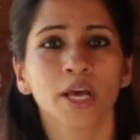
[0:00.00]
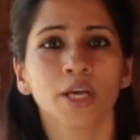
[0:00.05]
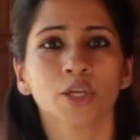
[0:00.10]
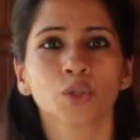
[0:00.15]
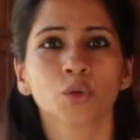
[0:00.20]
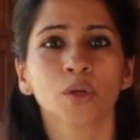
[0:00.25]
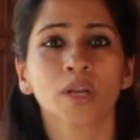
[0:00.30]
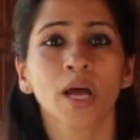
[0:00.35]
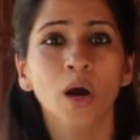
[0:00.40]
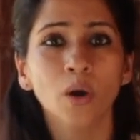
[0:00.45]

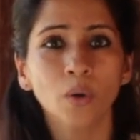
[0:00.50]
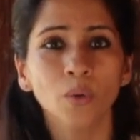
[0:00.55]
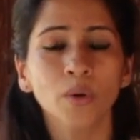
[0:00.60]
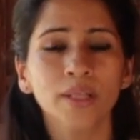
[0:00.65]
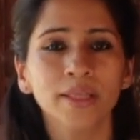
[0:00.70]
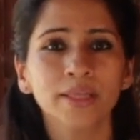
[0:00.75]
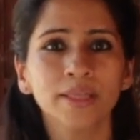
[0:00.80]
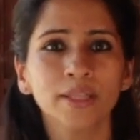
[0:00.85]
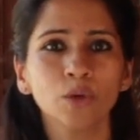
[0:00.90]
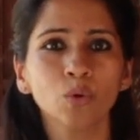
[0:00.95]
So
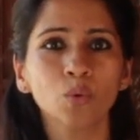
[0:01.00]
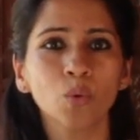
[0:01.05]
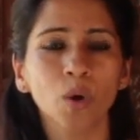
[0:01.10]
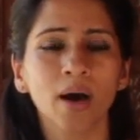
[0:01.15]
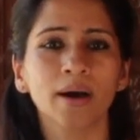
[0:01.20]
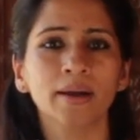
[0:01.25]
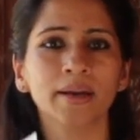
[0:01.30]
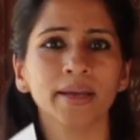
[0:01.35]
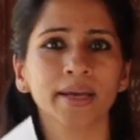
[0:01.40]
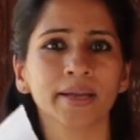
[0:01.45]
now you
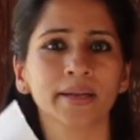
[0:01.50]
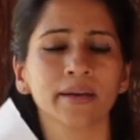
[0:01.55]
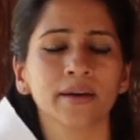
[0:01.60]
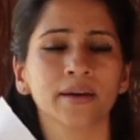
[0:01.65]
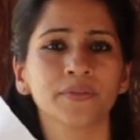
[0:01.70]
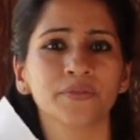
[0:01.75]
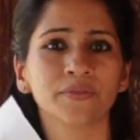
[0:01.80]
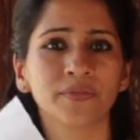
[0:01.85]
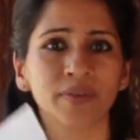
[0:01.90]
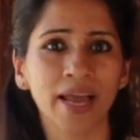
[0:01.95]
are in
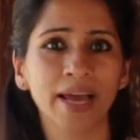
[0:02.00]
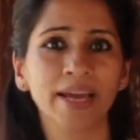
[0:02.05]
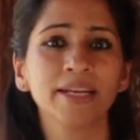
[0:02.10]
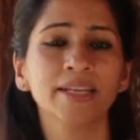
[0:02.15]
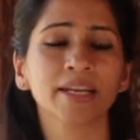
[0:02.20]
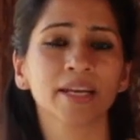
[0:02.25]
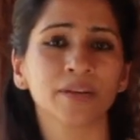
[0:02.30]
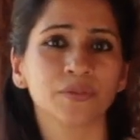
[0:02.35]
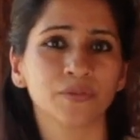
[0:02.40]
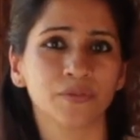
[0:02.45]
a
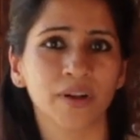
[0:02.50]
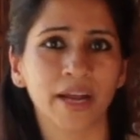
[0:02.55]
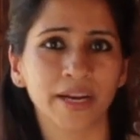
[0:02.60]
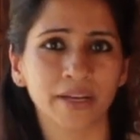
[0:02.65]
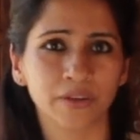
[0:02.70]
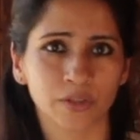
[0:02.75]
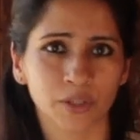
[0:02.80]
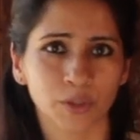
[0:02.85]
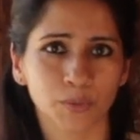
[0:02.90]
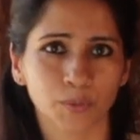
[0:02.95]
fight and
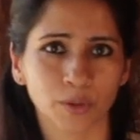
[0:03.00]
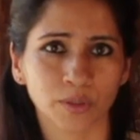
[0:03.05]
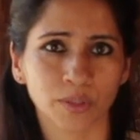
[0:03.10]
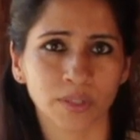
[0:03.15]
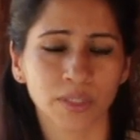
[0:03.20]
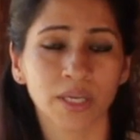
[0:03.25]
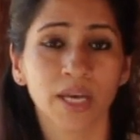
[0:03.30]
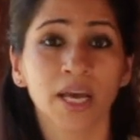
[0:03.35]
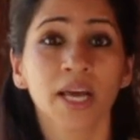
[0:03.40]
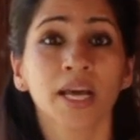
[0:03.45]
flight
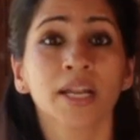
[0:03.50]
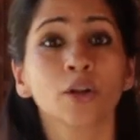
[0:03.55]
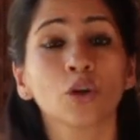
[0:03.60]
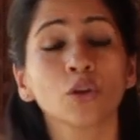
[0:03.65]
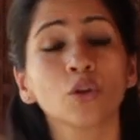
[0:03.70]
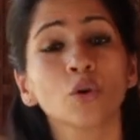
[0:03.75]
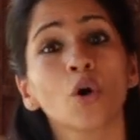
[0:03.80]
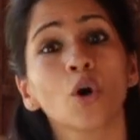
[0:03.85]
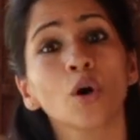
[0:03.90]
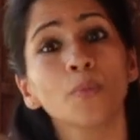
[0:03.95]
response. Now
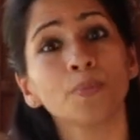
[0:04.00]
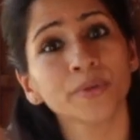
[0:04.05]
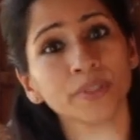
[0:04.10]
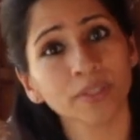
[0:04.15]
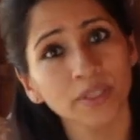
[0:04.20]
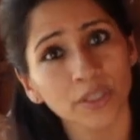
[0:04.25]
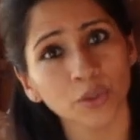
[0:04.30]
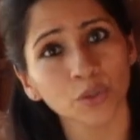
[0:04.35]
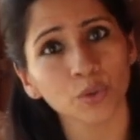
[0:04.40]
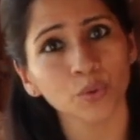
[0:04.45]
the
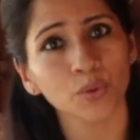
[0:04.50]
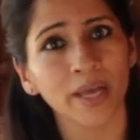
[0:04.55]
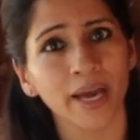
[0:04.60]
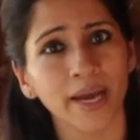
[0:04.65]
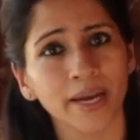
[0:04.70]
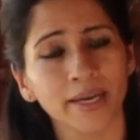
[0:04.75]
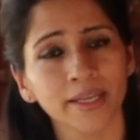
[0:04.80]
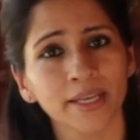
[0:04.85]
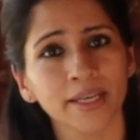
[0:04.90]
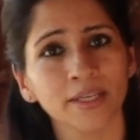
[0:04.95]
opposite to
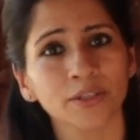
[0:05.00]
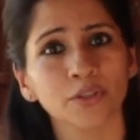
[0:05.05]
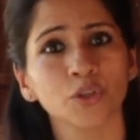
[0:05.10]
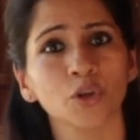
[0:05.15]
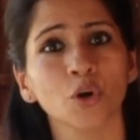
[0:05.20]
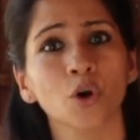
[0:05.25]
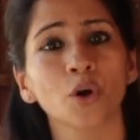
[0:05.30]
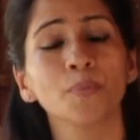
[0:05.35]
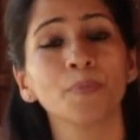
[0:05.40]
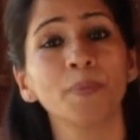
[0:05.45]
that is
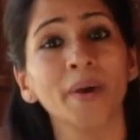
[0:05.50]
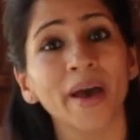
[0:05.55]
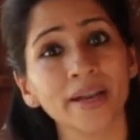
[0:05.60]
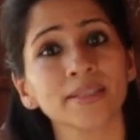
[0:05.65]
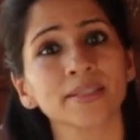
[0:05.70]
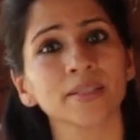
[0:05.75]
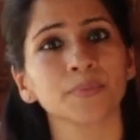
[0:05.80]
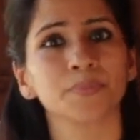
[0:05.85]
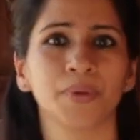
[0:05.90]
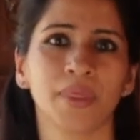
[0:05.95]
your
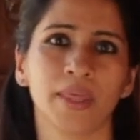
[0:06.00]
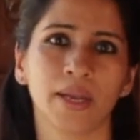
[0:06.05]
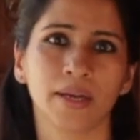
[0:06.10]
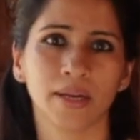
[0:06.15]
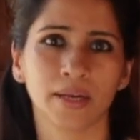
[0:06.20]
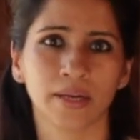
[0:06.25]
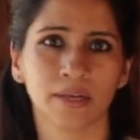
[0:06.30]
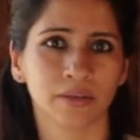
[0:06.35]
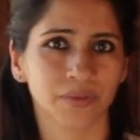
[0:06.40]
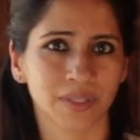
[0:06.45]

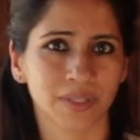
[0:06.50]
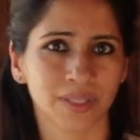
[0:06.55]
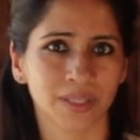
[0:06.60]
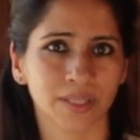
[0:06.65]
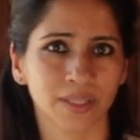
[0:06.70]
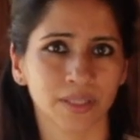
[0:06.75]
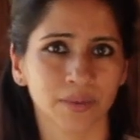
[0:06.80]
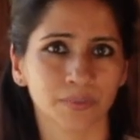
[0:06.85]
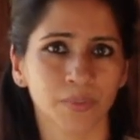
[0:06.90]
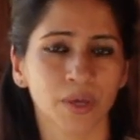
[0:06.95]
parasympathetic nervous
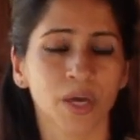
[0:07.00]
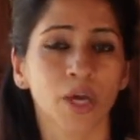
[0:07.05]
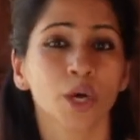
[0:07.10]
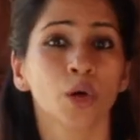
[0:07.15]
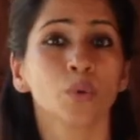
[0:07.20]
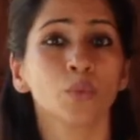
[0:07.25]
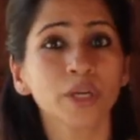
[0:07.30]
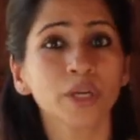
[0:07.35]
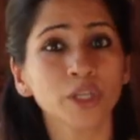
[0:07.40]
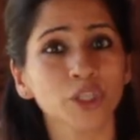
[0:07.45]
system,
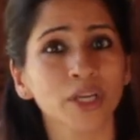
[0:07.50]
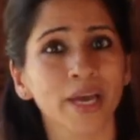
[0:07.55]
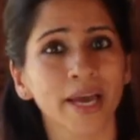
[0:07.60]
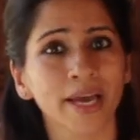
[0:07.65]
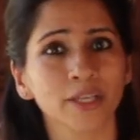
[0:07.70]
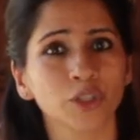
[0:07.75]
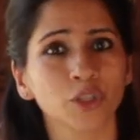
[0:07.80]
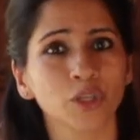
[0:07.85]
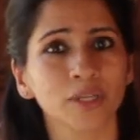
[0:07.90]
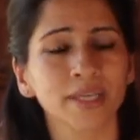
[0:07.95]
which
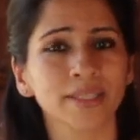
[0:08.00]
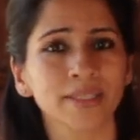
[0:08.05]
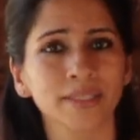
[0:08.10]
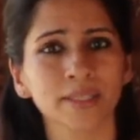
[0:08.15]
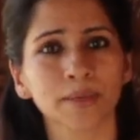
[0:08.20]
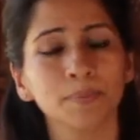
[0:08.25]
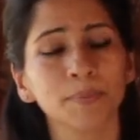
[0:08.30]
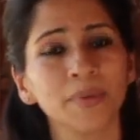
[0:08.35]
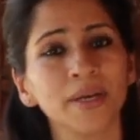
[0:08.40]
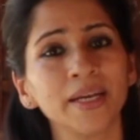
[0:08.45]
actually is
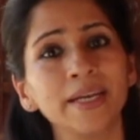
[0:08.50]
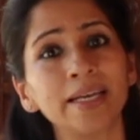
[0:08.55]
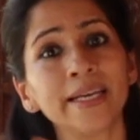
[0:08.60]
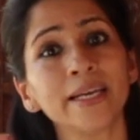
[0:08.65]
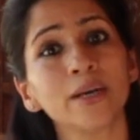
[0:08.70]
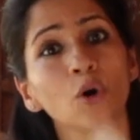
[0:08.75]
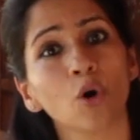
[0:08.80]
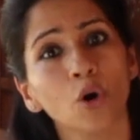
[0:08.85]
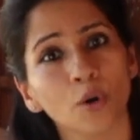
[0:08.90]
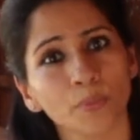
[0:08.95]

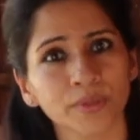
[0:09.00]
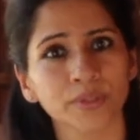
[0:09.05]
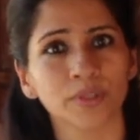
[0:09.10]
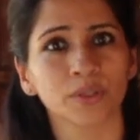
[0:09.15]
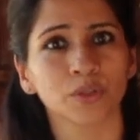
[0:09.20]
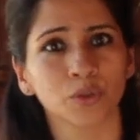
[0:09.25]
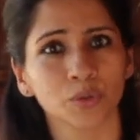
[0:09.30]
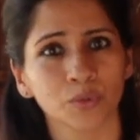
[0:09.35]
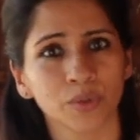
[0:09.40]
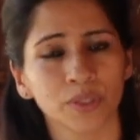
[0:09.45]
completely
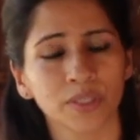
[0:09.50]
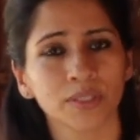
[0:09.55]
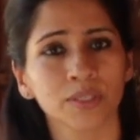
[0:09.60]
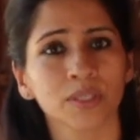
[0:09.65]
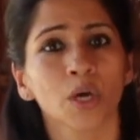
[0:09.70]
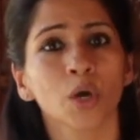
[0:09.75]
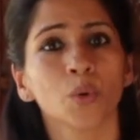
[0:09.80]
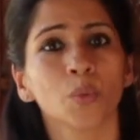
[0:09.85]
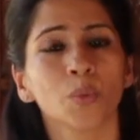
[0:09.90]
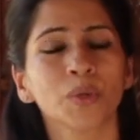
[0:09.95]
opposite to
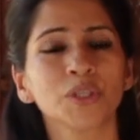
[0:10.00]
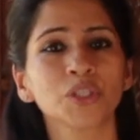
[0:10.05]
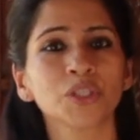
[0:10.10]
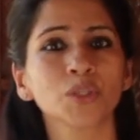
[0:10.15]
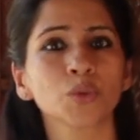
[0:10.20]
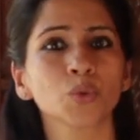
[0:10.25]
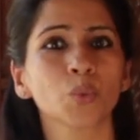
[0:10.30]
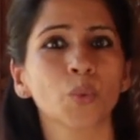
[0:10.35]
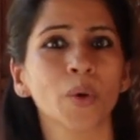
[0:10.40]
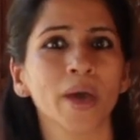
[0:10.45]
this, which
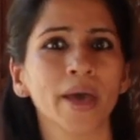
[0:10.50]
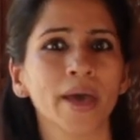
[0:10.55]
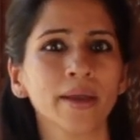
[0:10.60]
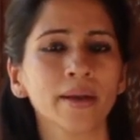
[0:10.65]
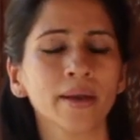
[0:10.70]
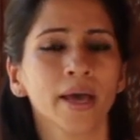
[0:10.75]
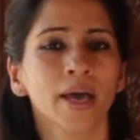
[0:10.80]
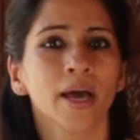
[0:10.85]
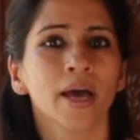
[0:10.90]
is where